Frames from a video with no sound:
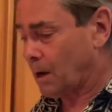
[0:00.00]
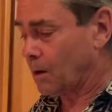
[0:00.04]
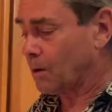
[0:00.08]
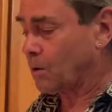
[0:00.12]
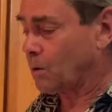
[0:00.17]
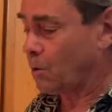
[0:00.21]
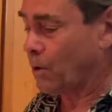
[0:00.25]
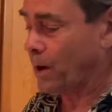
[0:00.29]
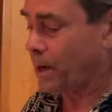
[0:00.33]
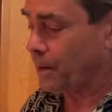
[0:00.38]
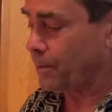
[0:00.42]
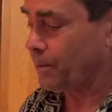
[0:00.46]

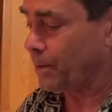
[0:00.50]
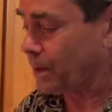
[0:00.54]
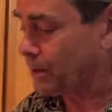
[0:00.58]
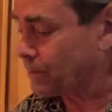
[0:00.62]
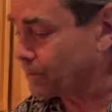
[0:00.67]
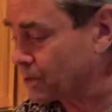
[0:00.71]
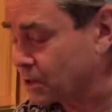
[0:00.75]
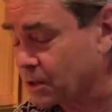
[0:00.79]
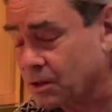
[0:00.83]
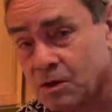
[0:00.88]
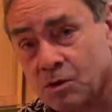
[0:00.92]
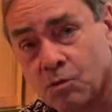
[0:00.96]
quite a bit
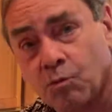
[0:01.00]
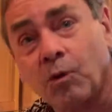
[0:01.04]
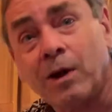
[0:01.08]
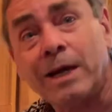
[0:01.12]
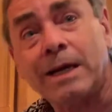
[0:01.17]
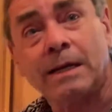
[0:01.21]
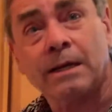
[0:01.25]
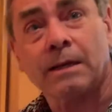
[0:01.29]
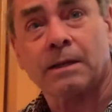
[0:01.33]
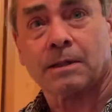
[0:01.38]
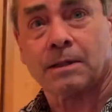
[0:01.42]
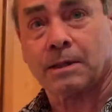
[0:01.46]
of
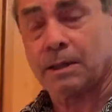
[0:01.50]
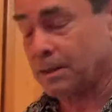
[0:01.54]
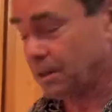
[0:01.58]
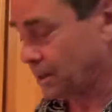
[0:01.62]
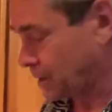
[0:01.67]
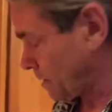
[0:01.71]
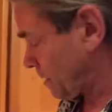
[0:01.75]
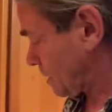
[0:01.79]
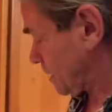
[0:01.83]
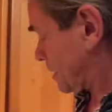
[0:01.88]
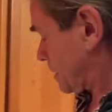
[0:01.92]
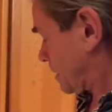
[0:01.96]
sweetness
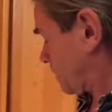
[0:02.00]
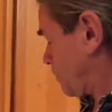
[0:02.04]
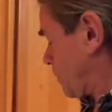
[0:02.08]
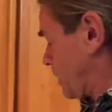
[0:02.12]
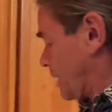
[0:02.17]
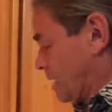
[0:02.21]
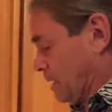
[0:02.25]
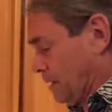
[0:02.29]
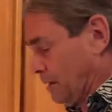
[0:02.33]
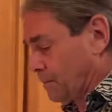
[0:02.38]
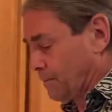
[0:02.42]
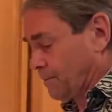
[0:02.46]
into this
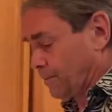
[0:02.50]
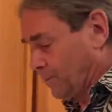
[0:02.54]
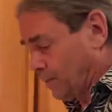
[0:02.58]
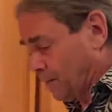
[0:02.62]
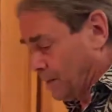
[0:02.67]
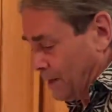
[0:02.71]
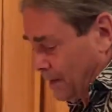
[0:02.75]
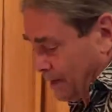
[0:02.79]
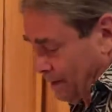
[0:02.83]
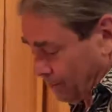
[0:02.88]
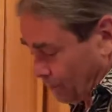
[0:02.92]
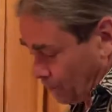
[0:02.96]
meat.
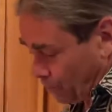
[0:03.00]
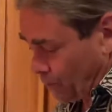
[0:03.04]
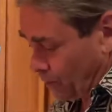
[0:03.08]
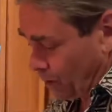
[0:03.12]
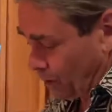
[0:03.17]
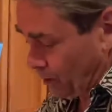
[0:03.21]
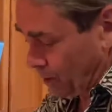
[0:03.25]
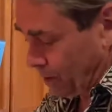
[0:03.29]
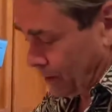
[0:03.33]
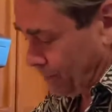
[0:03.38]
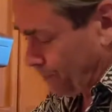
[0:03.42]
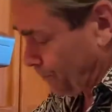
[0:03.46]
That
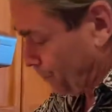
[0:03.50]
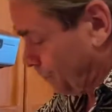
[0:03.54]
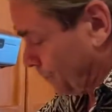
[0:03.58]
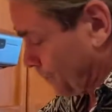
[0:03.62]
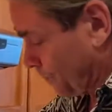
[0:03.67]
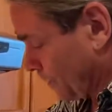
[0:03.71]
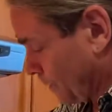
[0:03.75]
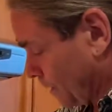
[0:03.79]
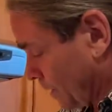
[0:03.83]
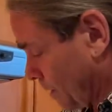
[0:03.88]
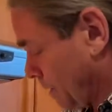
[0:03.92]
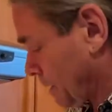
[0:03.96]
really
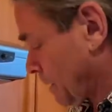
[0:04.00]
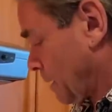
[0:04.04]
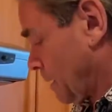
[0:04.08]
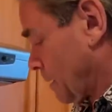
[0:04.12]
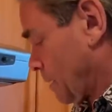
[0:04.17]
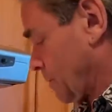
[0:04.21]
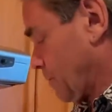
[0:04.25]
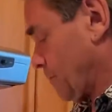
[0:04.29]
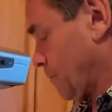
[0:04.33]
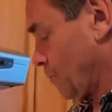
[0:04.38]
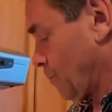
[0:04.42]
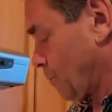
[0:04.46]

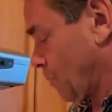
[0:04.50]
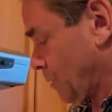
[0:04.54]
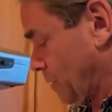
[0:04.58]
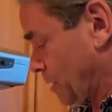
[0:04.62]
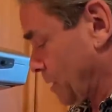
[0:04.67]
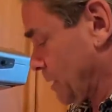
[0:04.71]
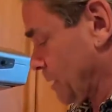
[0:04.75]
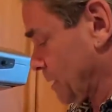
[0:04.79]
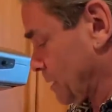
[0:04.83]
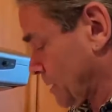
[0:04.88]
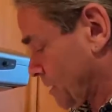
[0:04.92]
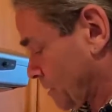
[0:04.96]

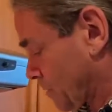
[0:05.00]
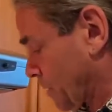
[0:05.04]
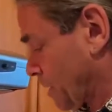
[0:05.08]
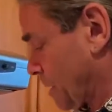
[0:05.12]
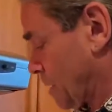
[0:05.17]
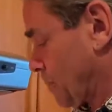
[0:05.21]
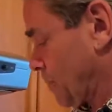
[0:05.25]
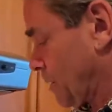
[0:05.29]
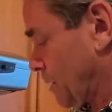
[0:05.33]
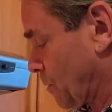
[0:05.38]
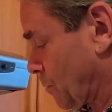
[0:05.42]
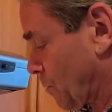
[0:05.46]
is going
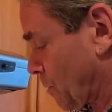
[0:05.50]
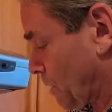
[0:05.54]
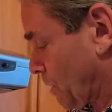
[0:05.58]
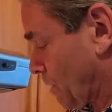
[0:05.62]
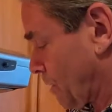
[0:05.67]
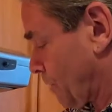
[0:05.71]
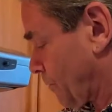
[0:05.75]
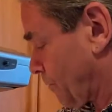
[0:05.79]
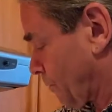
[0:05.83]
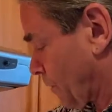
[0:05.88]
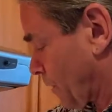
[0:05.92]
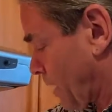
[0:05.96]
to be one
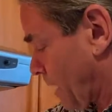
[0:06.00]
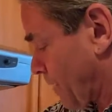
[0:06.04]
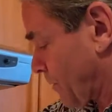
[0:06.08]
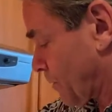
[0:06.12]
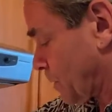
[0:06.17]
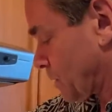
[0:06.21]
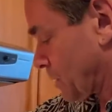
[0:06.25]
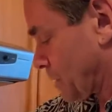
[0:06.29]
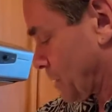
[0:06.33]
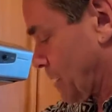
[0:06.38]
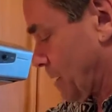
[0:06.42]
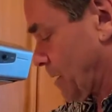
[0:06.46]
of the
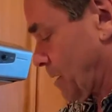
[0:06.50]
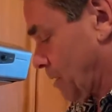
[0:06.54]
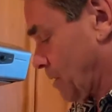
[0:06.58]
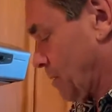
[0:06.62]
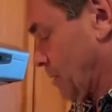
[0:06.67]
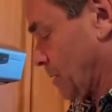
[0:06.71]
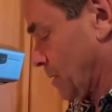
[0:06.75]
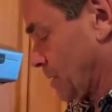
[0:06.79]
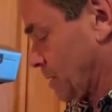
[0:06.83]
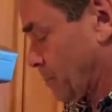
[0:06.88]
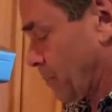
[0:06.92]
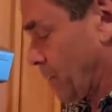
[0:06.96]
flavors that
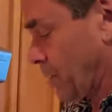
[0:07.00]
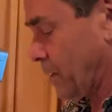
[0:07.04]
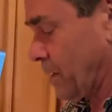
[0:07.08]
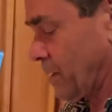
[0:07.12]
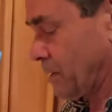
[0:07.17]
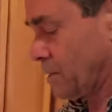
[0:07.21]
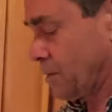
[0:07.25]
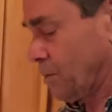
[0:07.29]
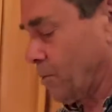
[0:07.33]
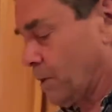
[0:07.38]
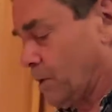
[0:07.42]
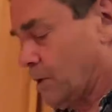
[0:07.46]
you'll
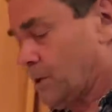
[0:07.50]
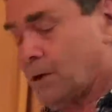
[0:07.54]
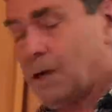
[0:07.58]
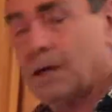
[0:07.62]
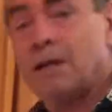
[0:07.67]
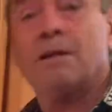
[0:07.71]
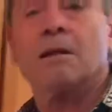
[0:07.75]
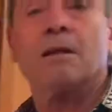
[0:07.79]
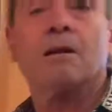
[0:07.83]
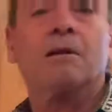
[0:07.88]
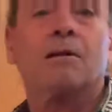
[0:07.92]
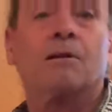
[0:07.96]
experience when you
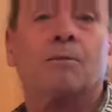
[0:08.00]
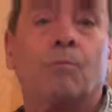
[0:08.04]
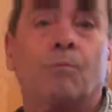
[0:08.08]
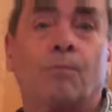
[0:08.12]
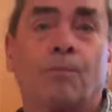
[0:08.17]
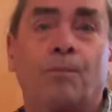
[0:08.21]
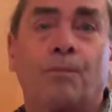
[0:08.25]
eat this,